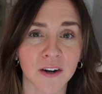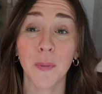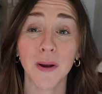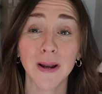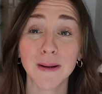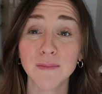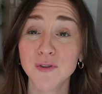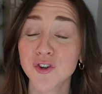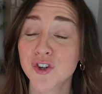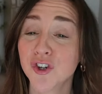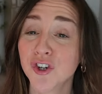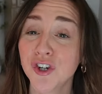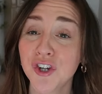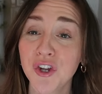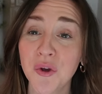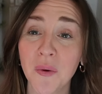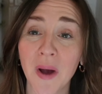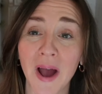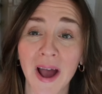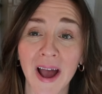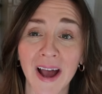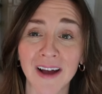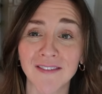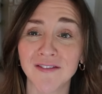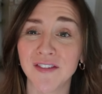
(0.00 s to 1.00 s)
But I'm sure you
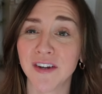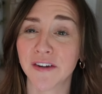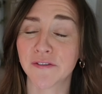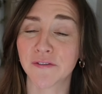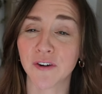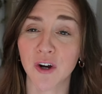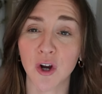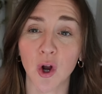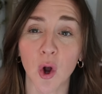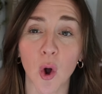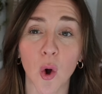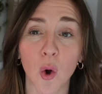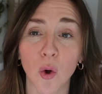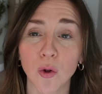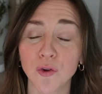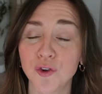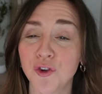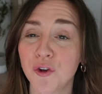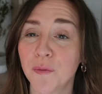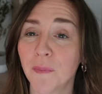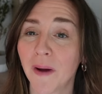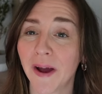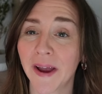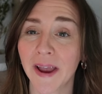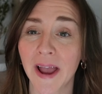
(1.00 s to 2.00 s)
have different goals.
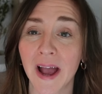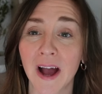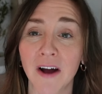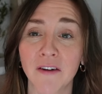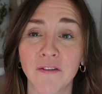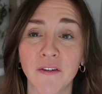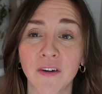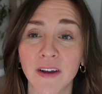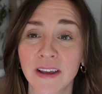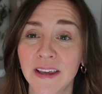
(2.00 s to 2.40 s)
You might have